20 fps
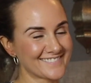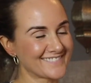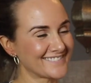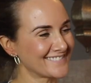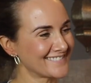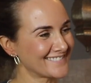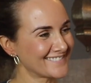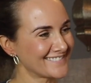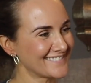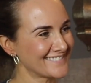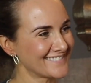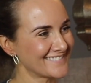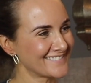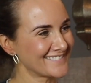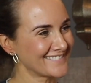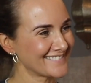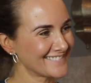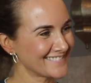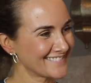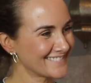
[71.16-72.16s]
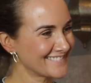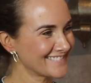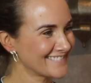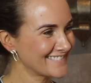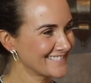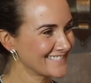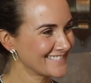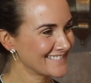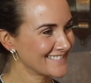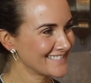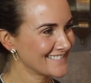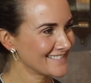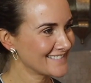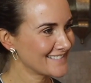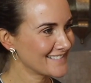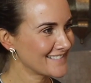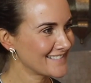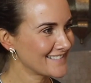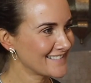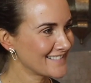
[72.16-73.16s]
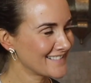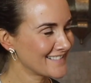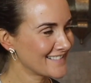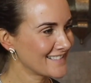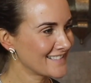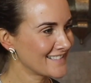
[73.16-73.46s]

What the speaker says: (silent)